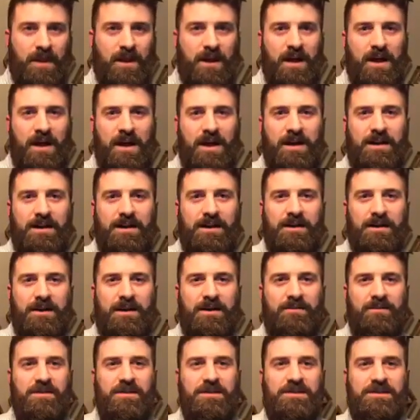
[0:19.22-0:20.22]
on
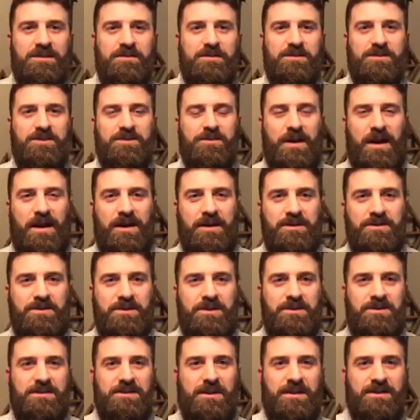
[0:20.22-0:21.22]
giving some
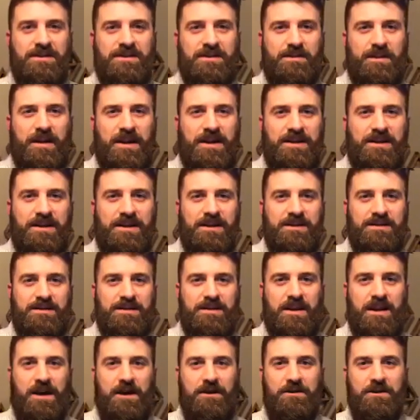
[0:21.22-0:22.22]
strategies and on some ideas
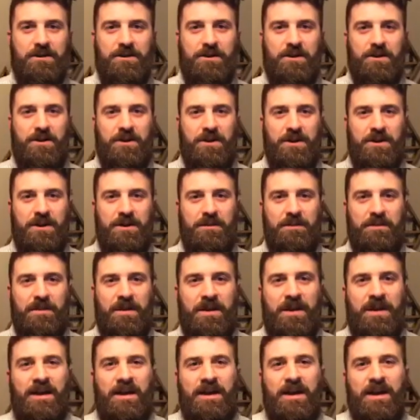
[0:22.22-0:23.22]
on how to calm
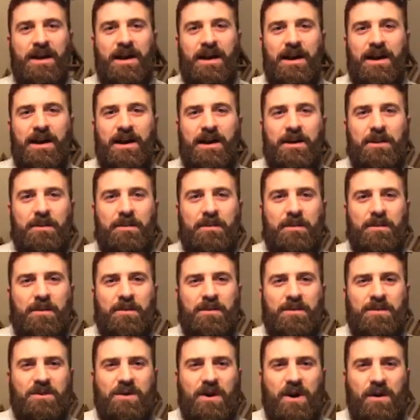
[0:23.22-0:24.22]

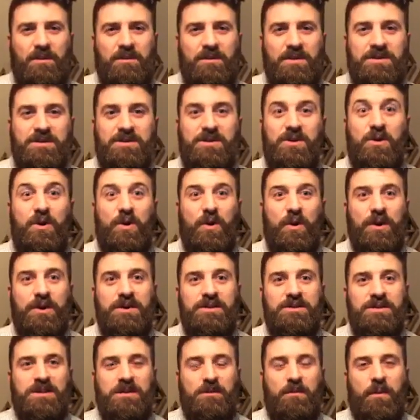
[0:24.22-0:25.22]
this
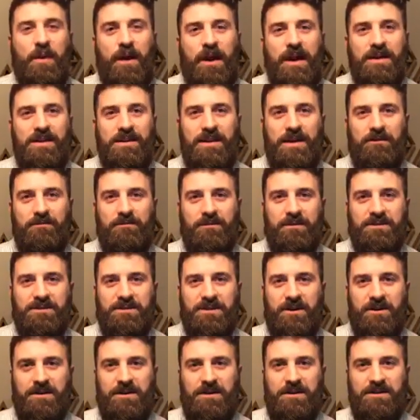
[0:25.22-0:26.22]
noisy brain that we're
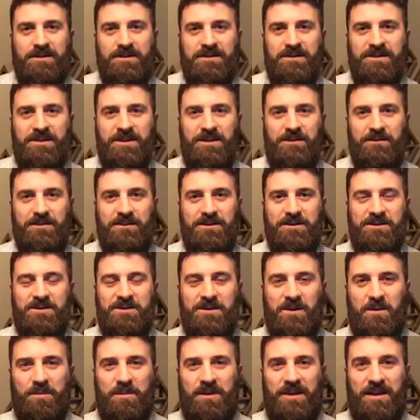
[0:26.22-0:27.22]
starting to see with
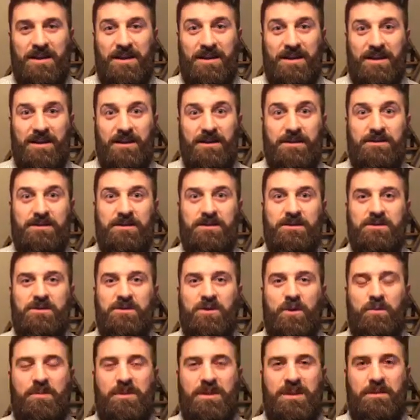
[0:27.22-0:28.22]
so many kids and
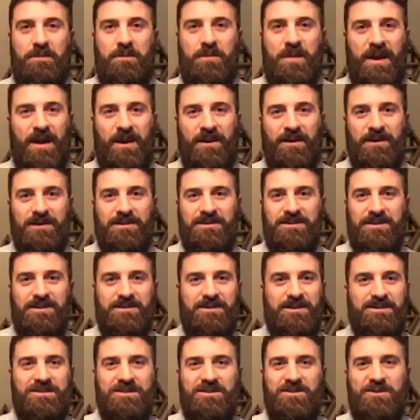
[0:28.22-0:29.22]
so many parents.
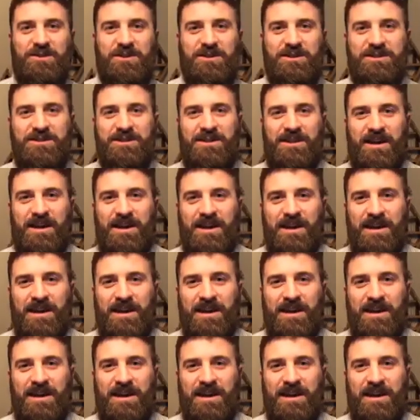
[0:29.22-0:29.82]
This isn't just